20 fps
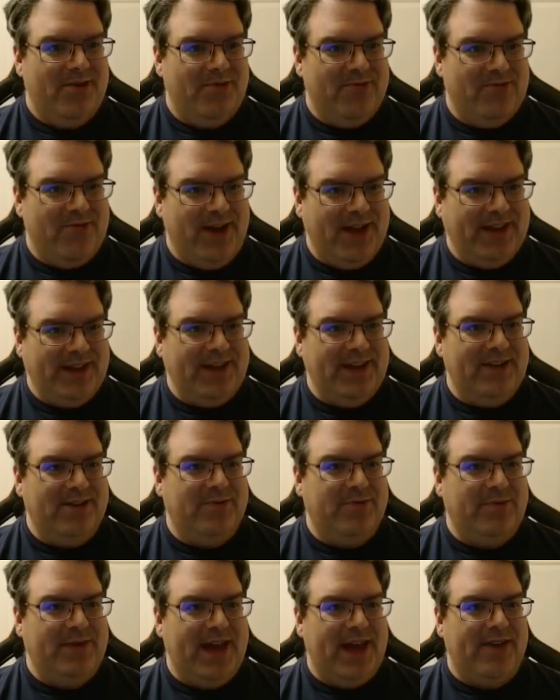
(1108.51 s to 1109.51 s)
Right
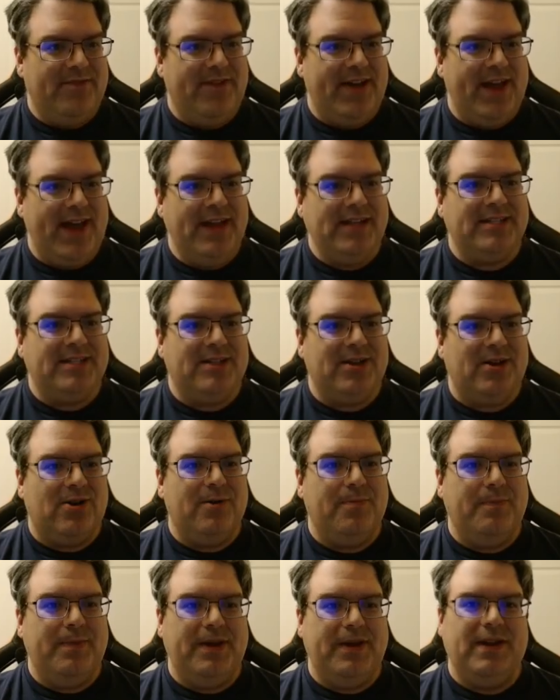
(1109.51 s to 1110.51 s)
here we have
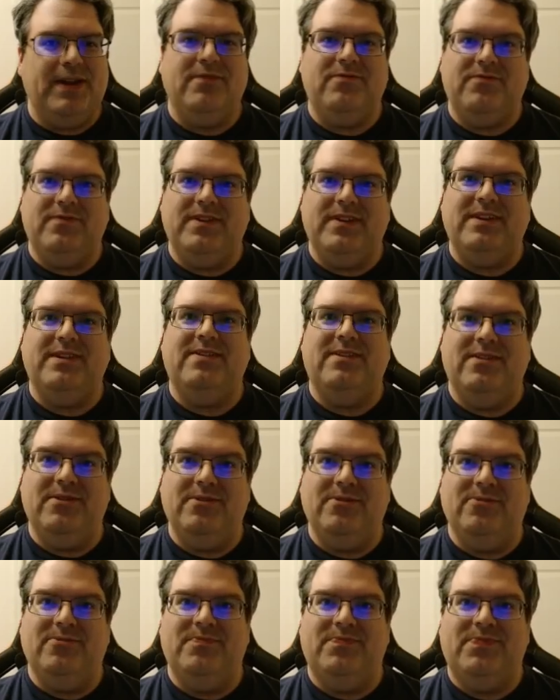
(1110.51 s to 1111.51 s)
SRP
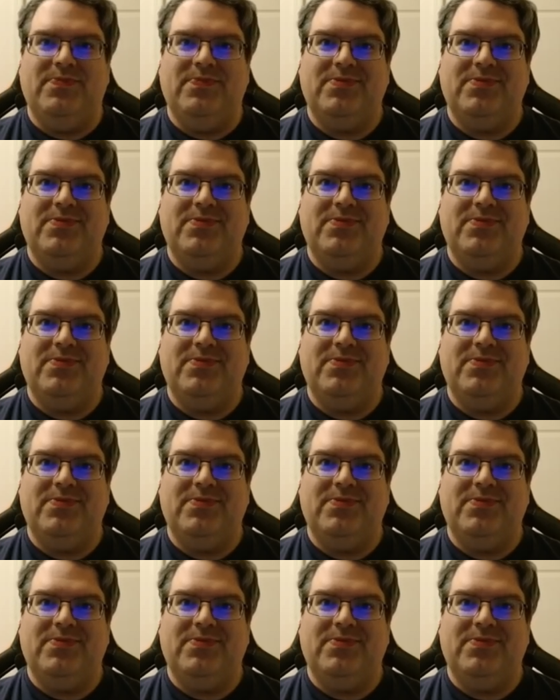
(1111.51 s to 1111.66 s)
v2.